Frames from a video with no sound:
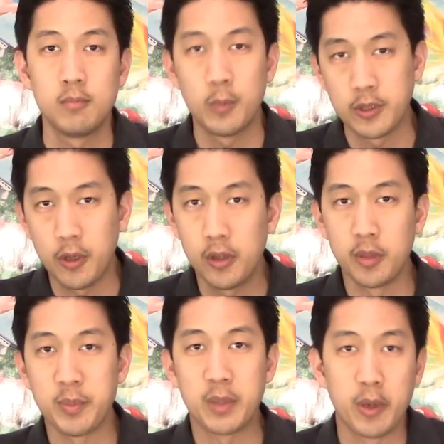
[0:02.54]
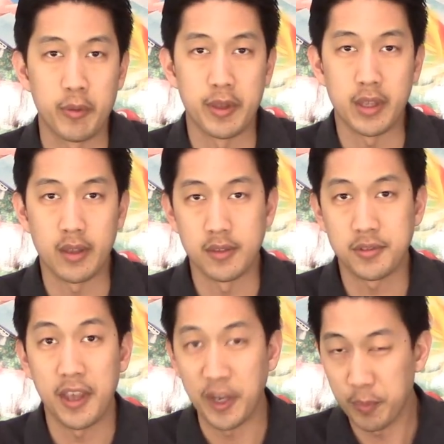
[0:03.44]
This whole Amiibo thing
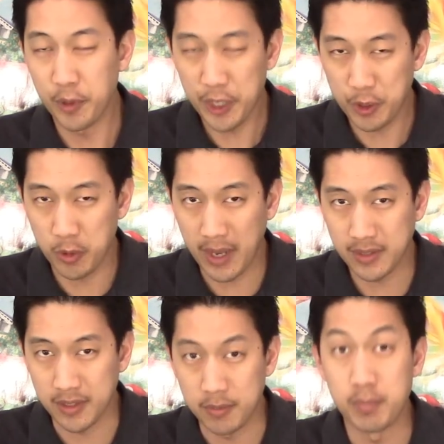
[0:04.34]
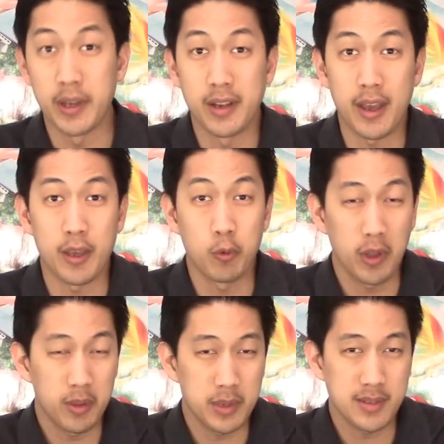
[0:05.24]
is getting pretty crazy, but I
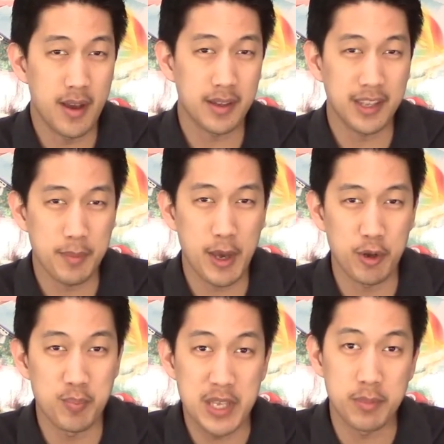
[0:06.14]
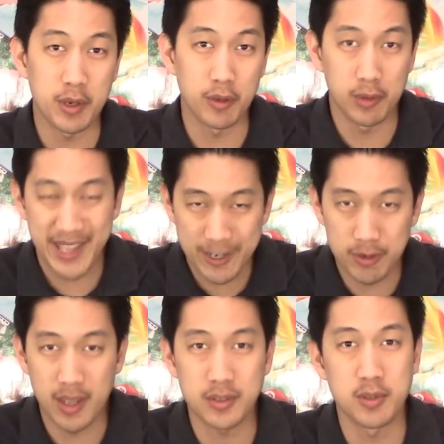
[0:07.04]
will be talking about Amiibo later
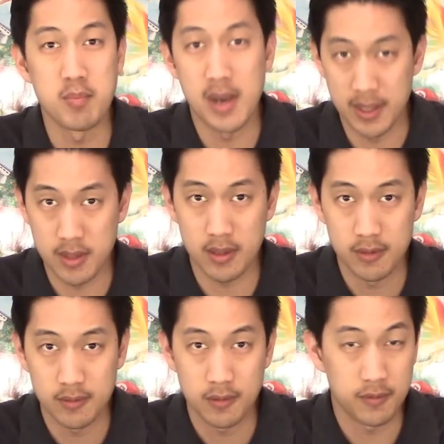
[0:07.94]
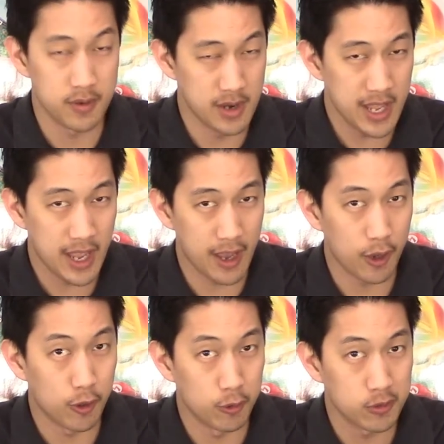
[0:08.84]
next month. For
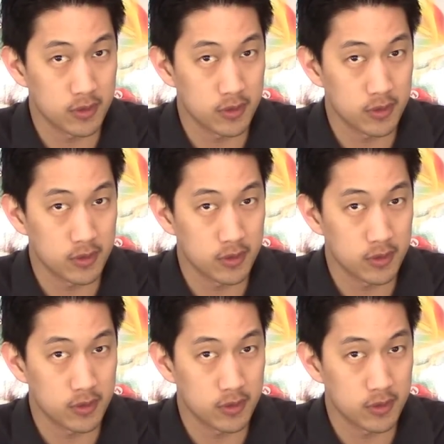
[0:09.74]
now,